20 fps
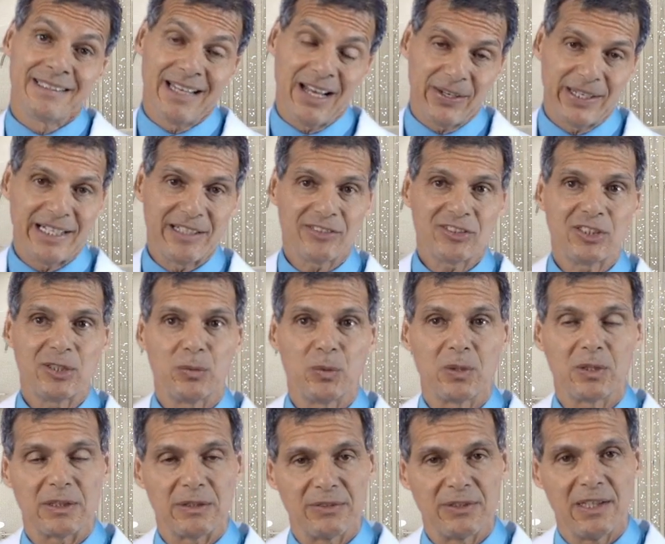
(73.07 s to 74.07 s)
Now here's the
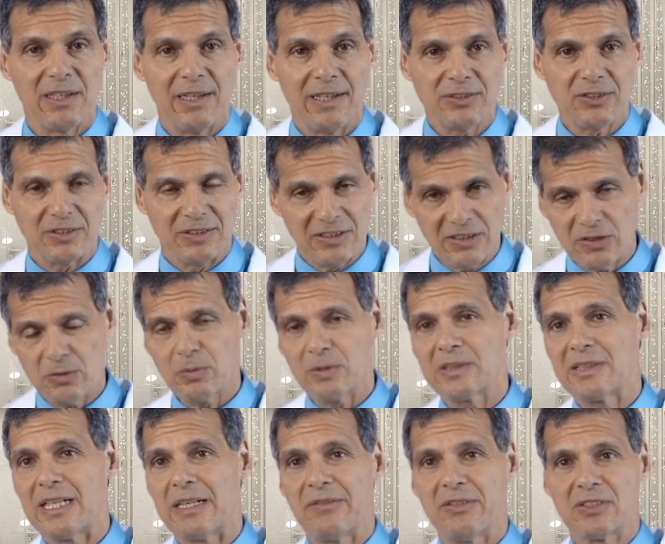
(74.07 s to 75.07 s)
word of caution. This is
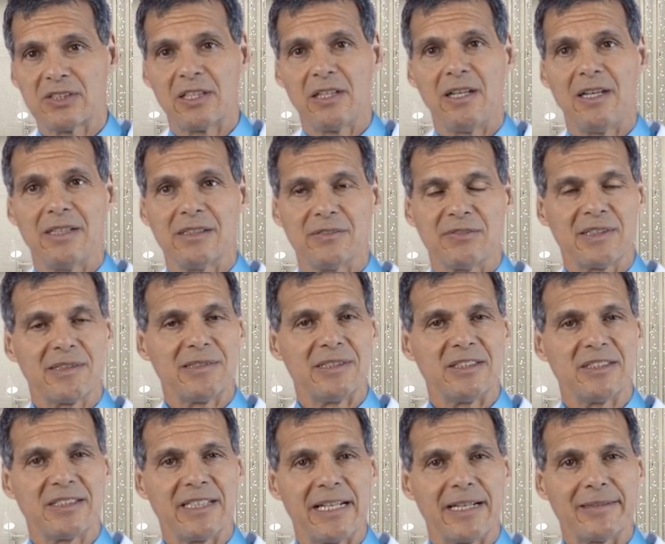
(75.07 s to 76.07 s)
where Devil's Claw is
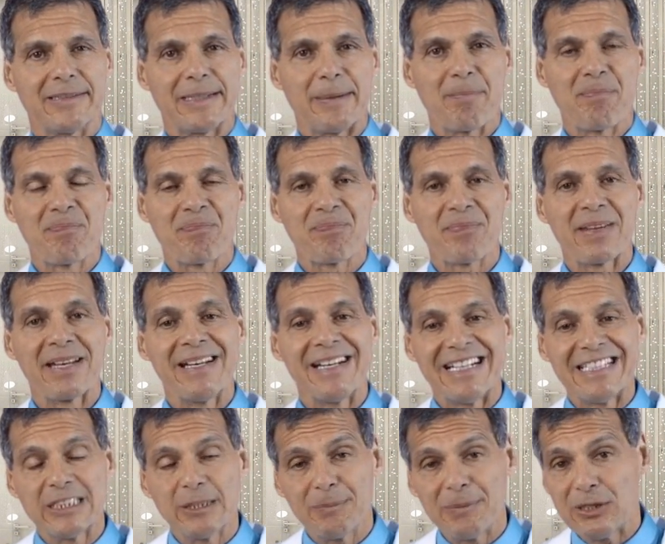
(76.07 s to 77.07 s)
very scary.
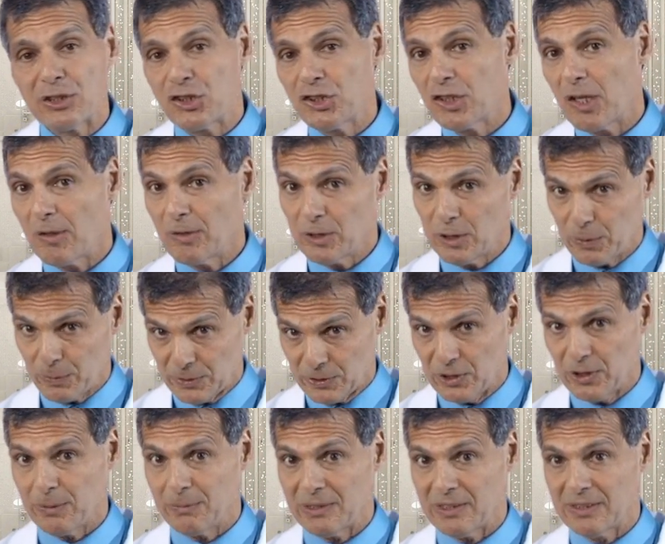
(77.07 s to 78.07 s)
It's been shown to,
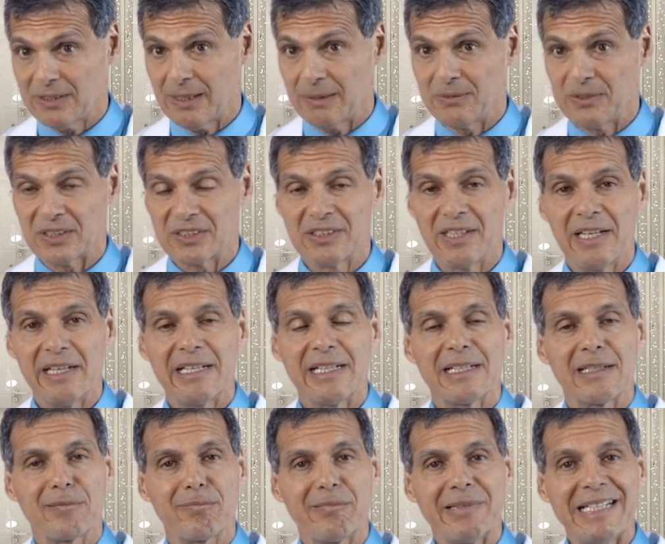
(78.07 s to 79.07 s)
in human subjects,
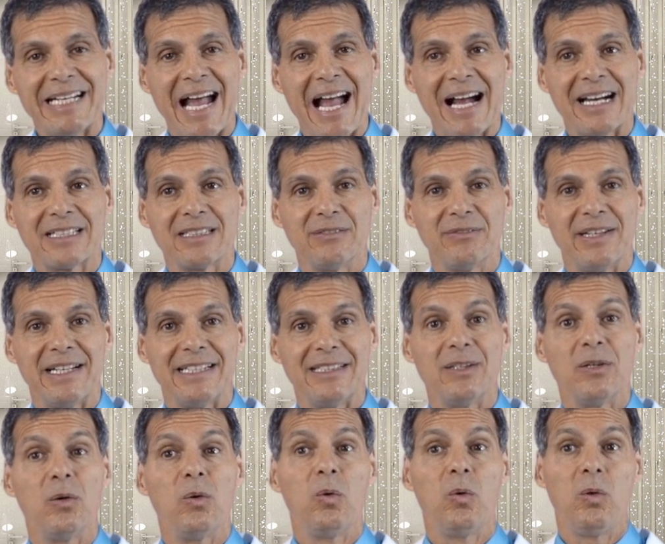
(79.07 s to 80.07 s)

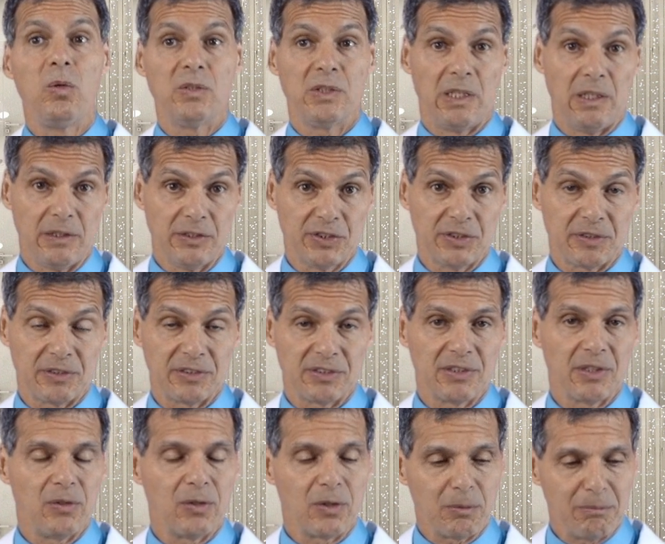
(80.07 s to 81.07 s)
reactivate old
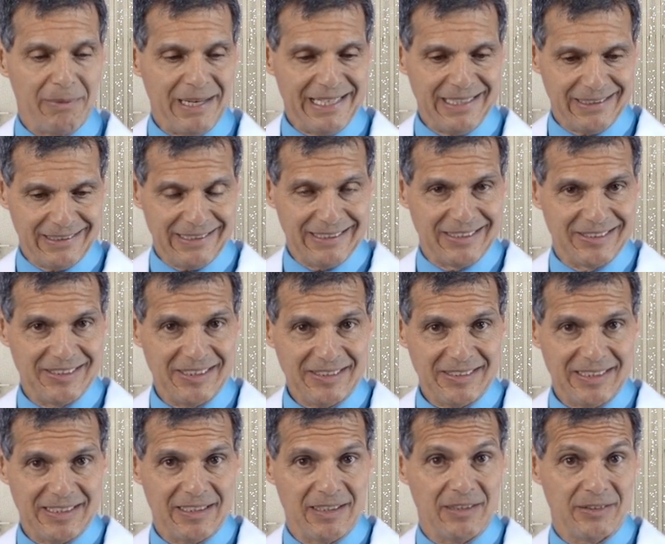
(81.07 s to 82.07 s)
ulcers or make
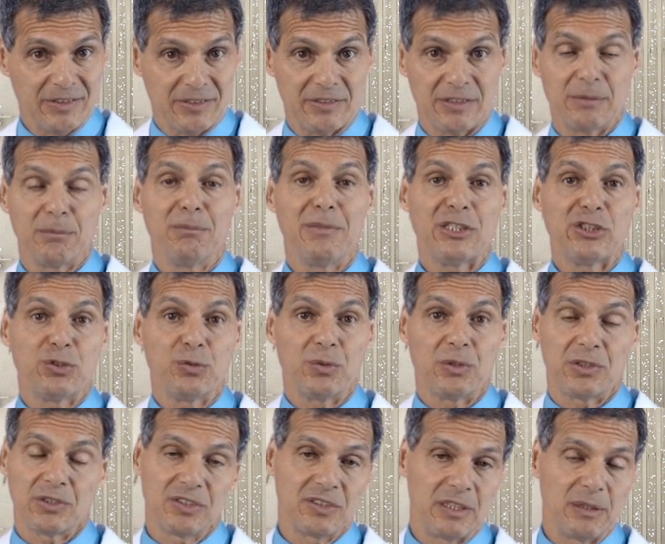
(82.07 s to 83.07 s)
existing ulcers much
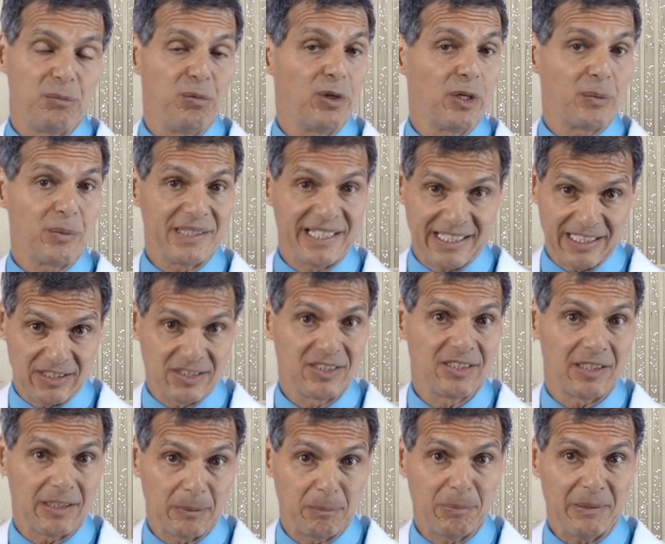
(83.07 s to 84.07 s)
worse to the point where they could
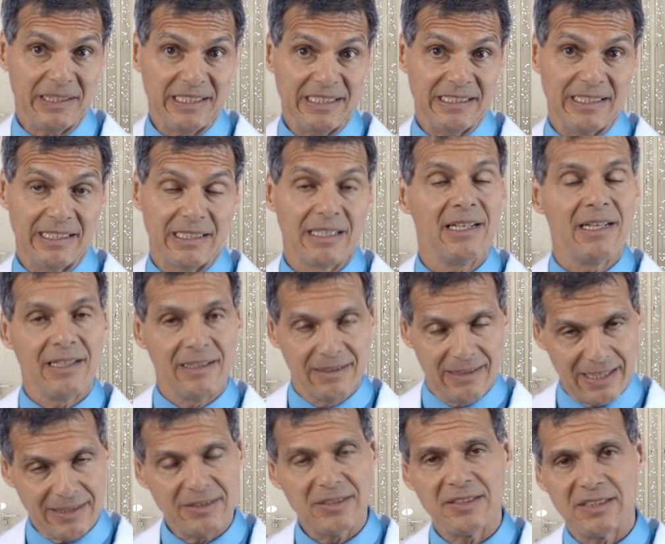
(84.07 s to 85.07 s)
start bleeding.
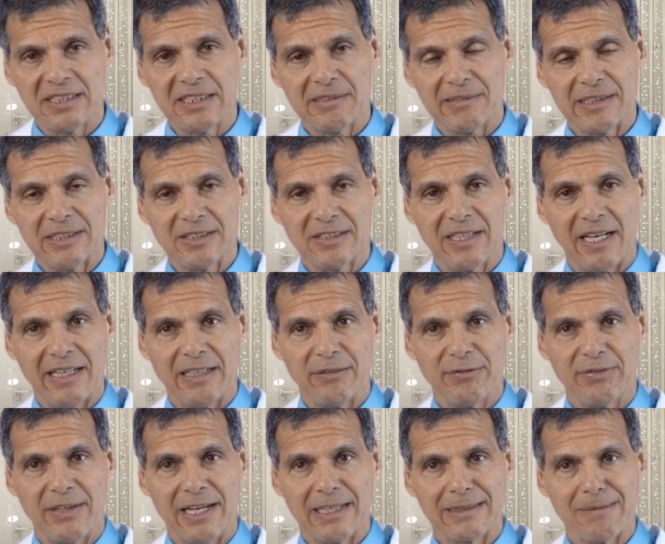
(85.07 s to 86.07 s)
That's a serious side
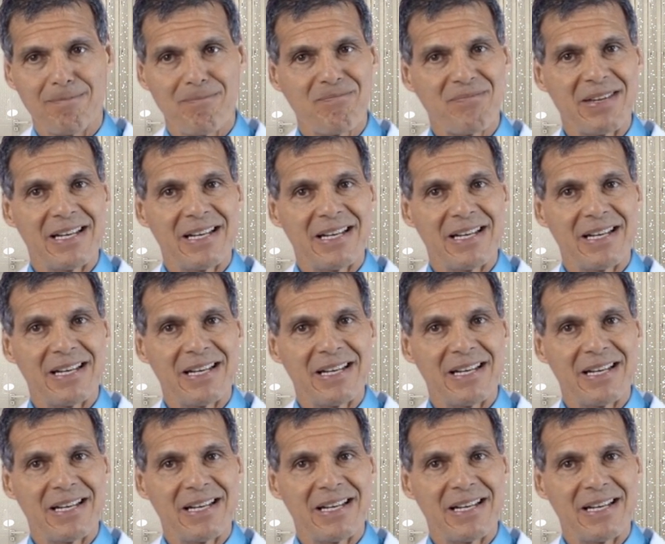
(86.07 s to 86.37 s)
effect.